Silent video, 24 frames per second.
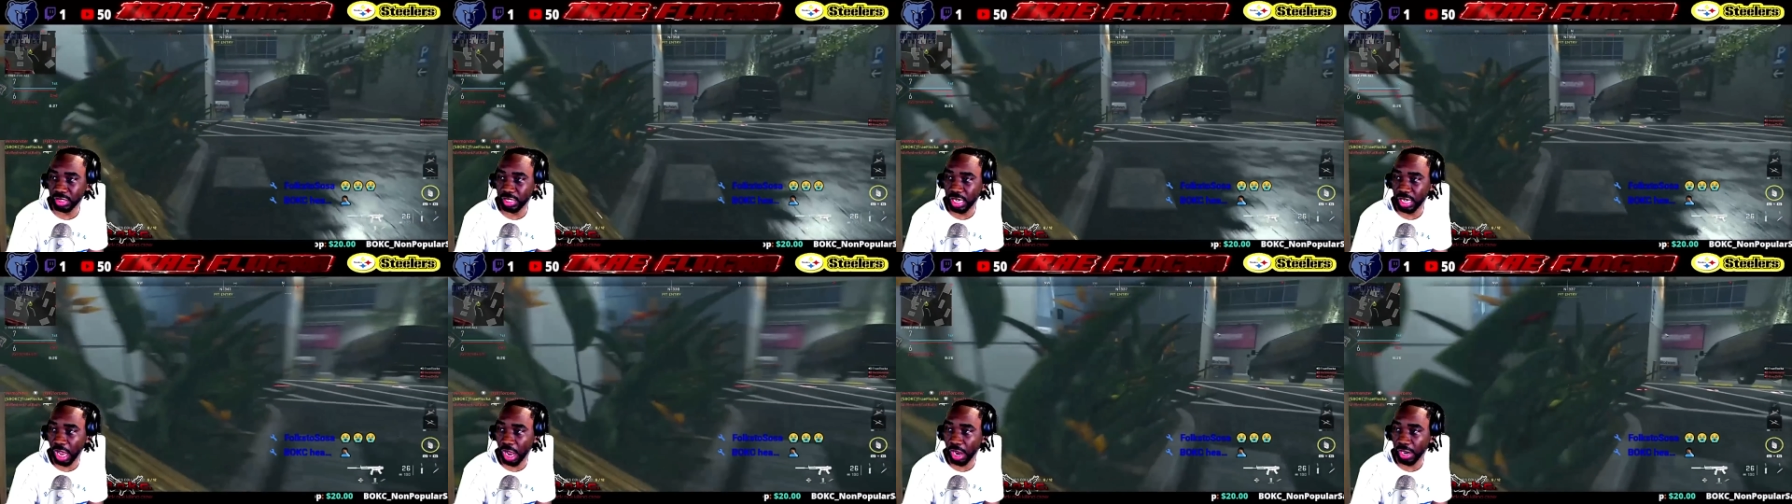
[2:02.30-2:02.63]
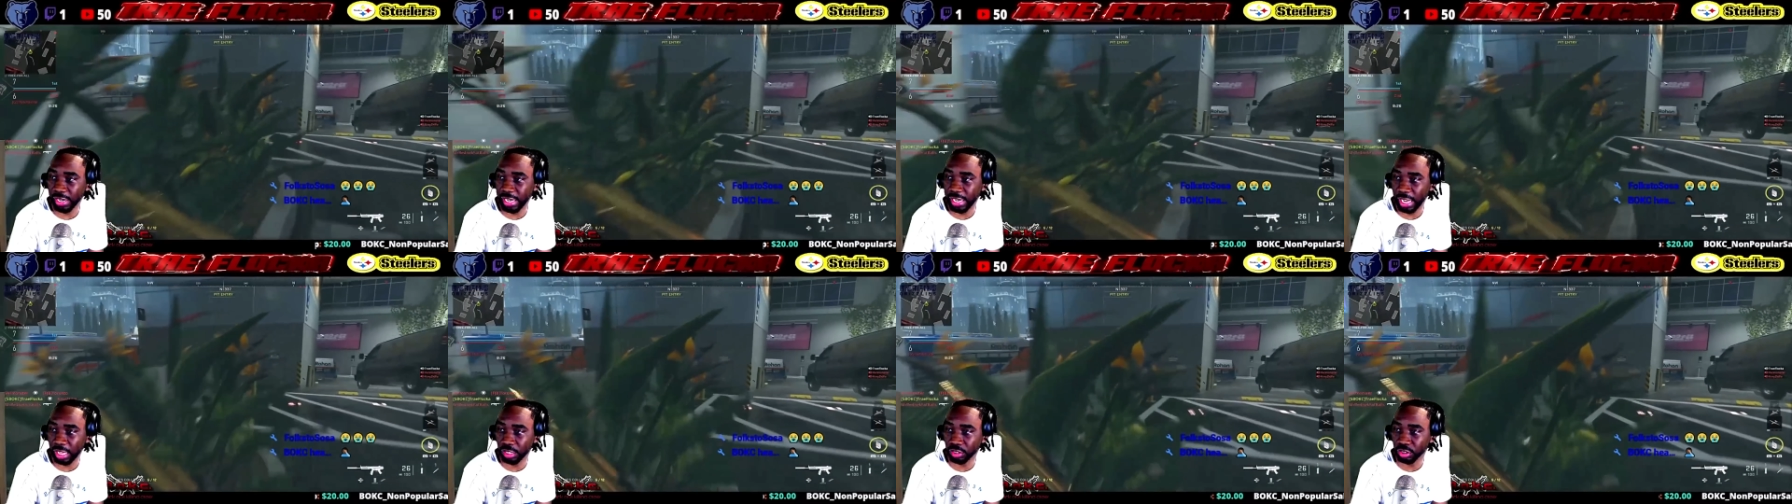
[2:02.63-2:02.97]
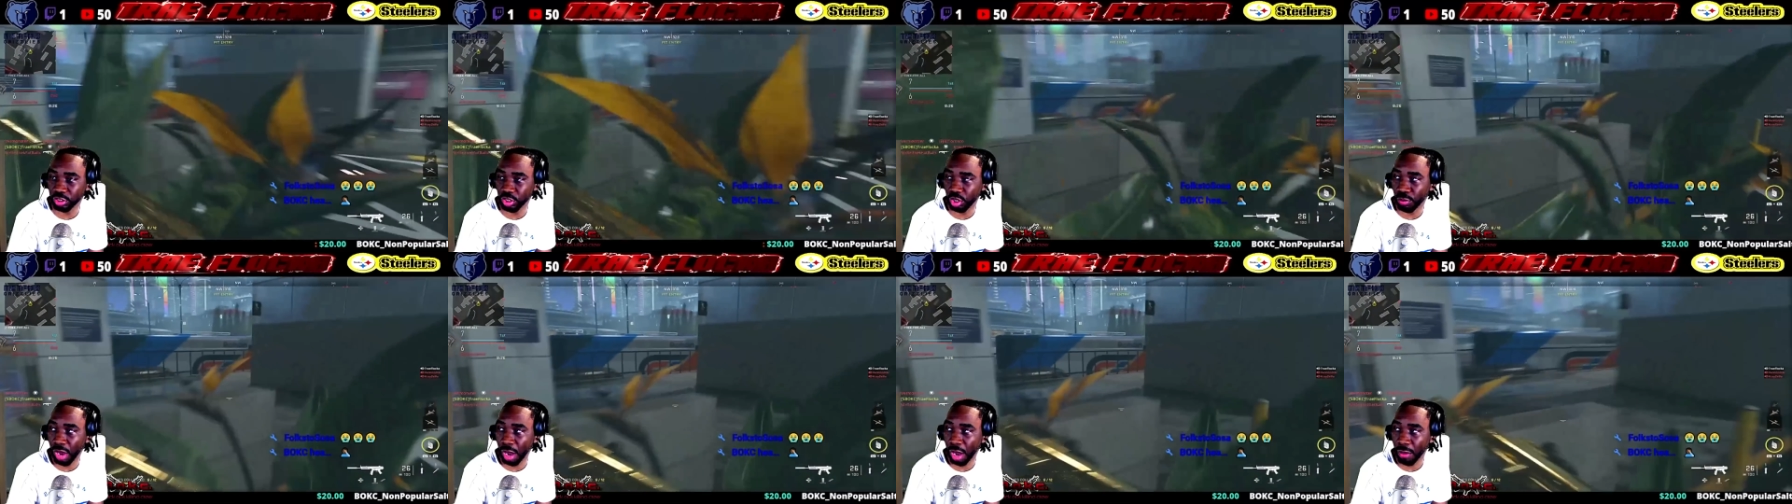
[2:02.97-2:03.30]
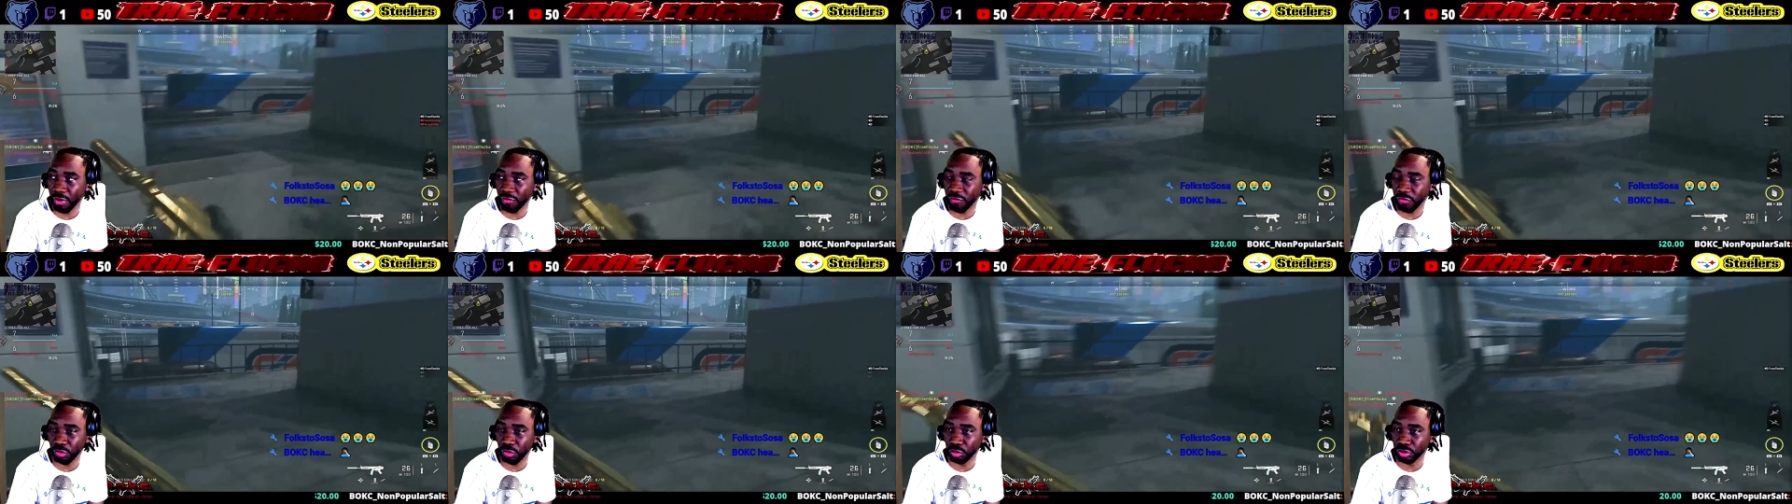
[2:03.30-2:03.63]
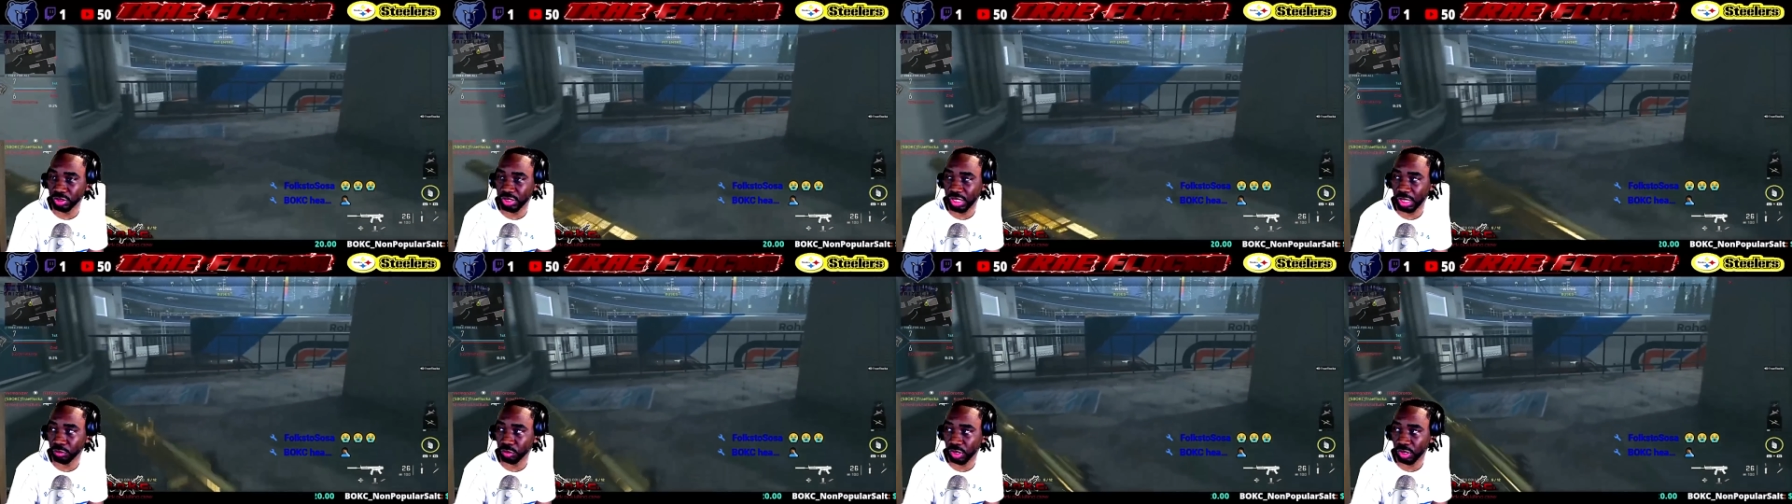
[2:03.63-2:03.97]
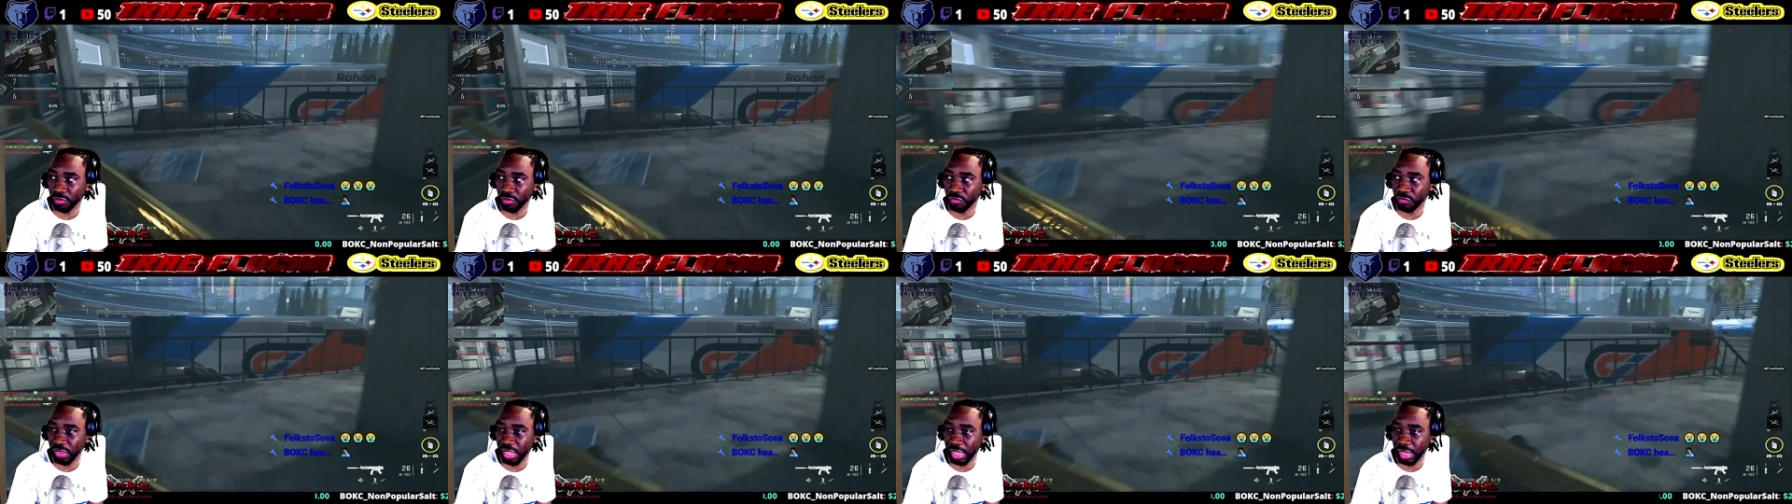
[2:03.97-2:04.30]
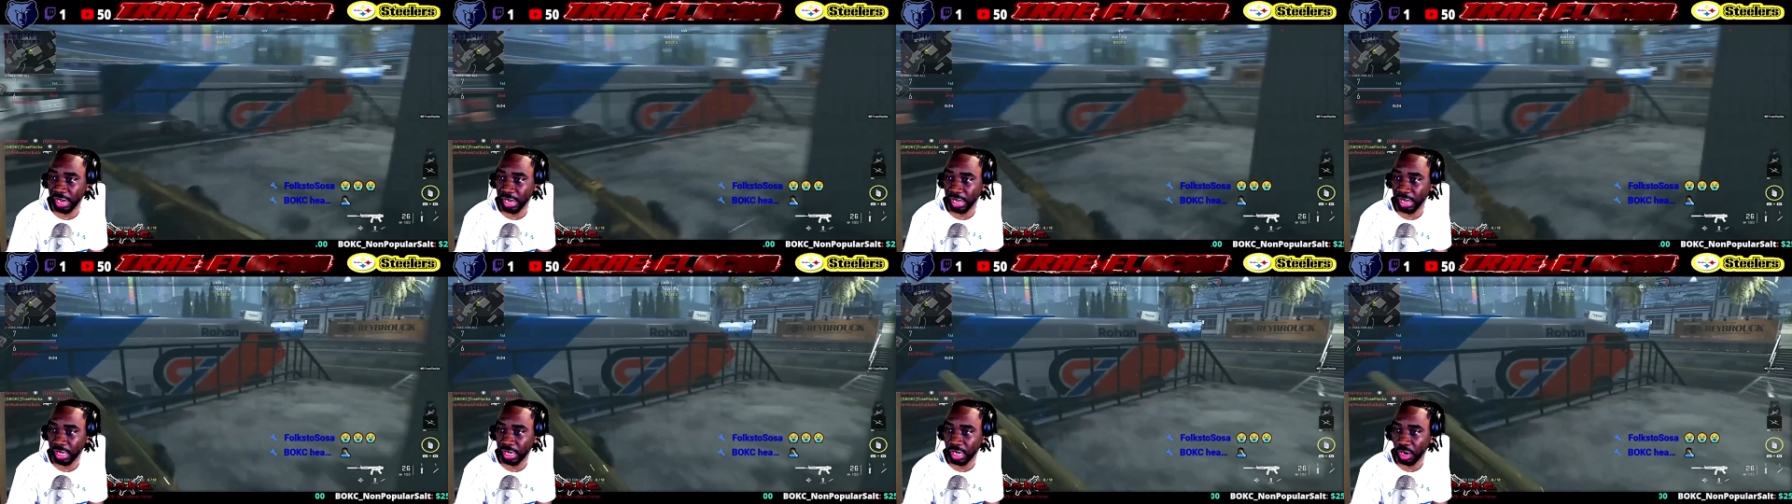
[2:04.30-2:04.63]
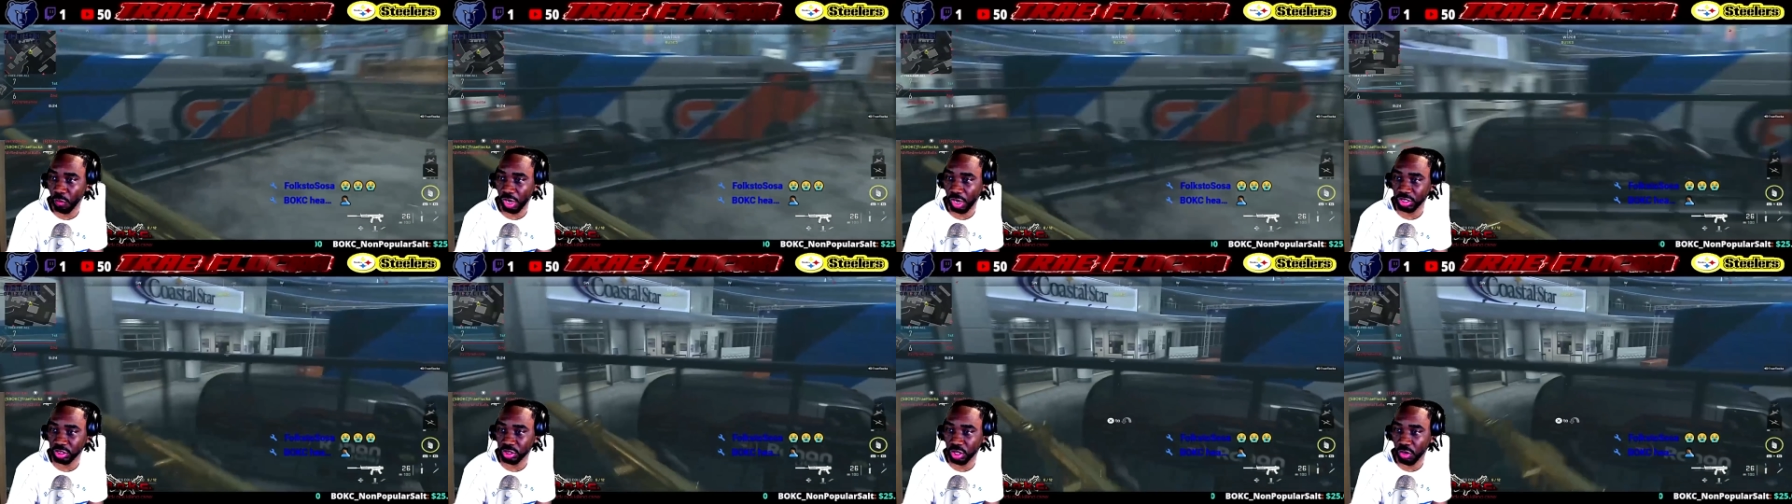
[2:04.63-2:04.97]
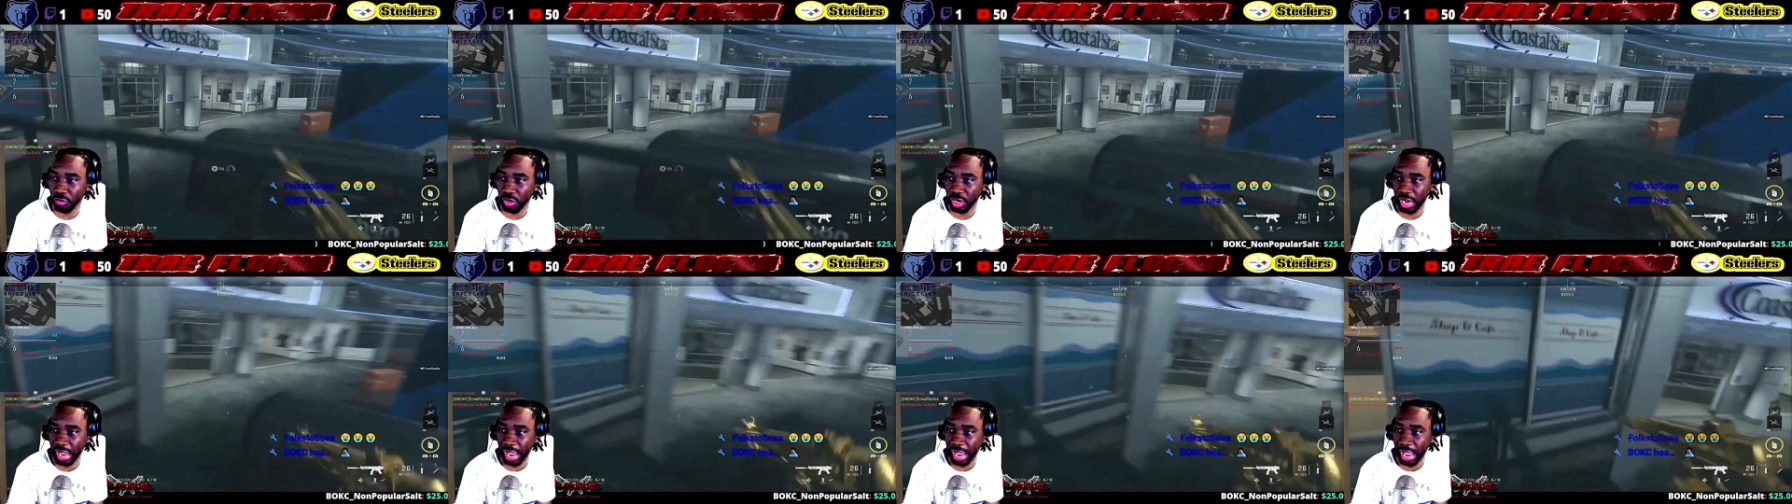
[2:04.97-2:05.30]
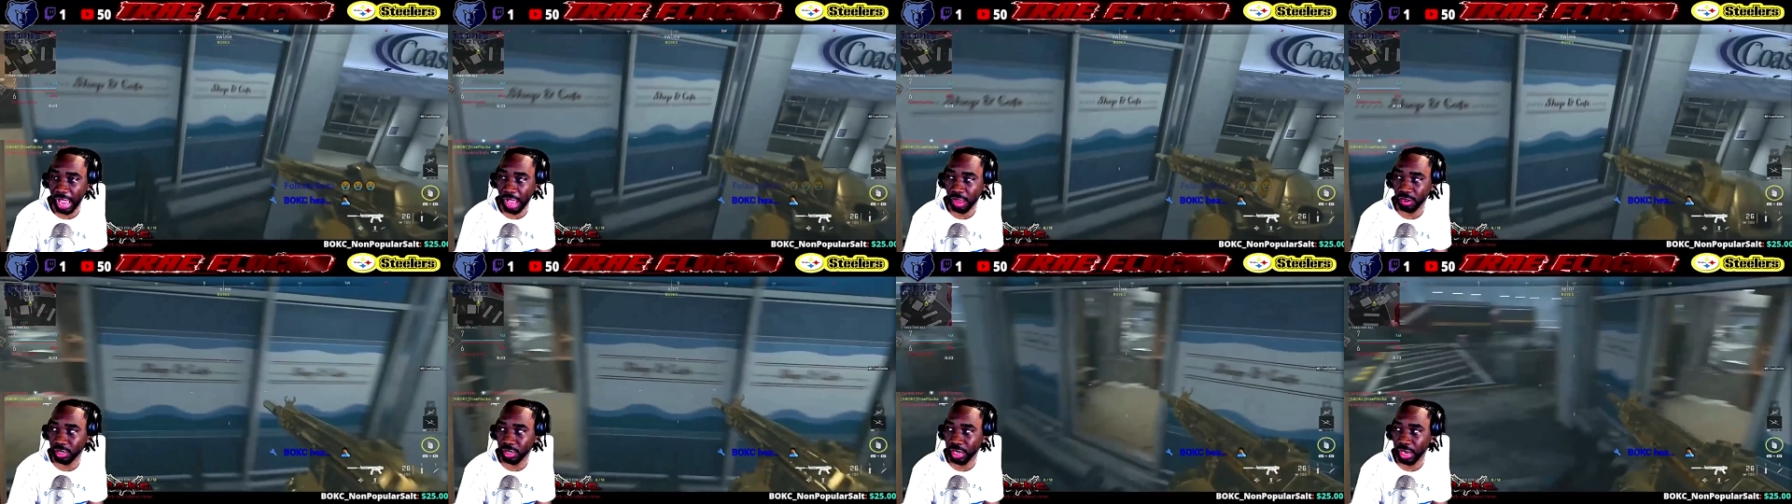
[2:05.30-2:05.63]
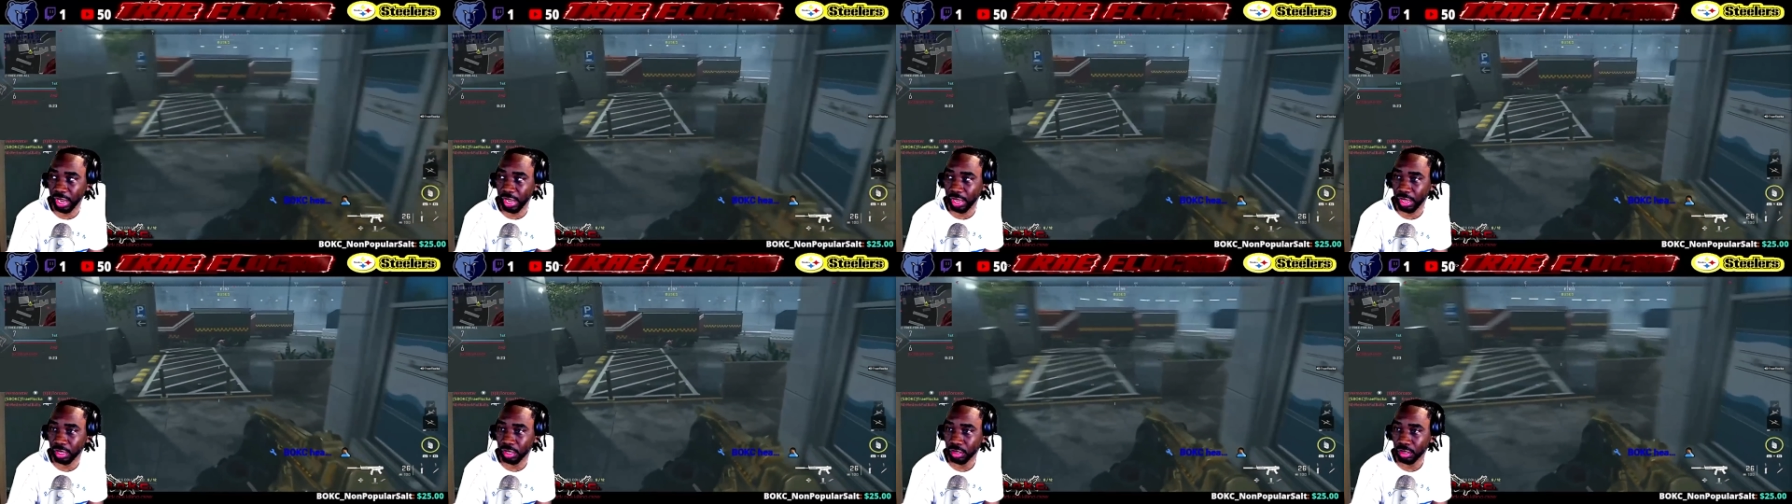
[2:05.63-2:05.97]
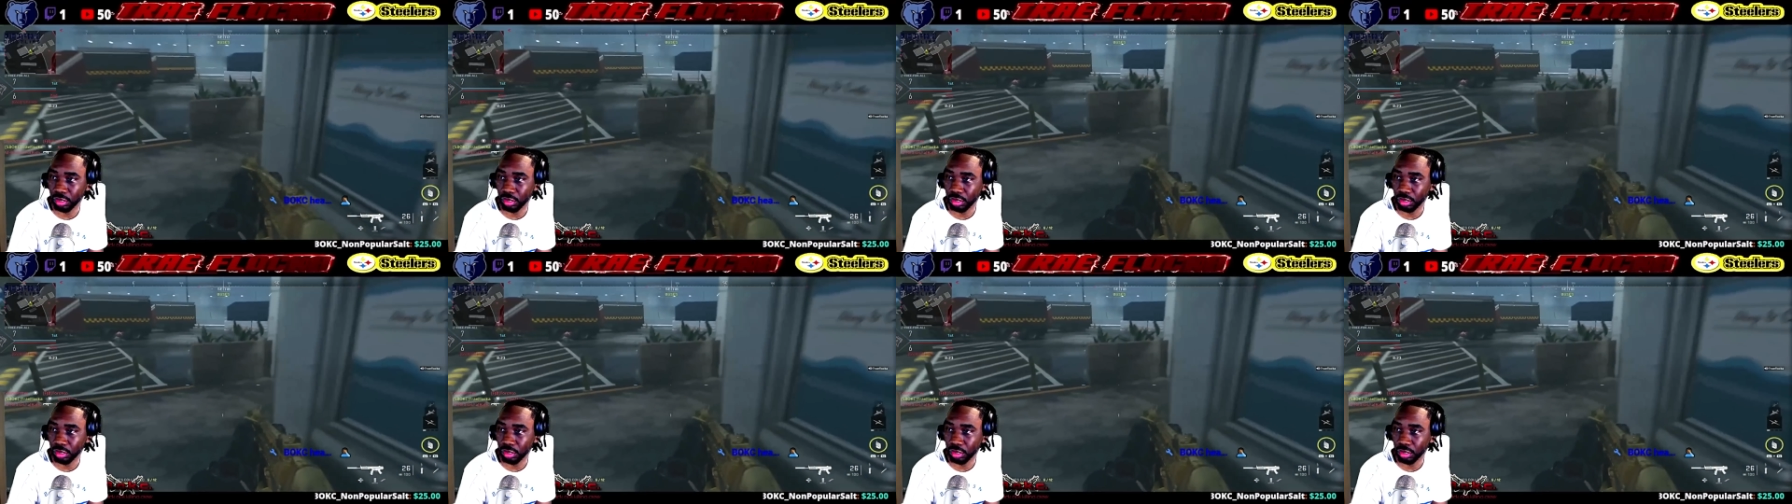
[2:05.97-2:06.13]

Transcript: shit? Nah, they canceled your mama food stamps with her fat ass. They watch you over there howling now.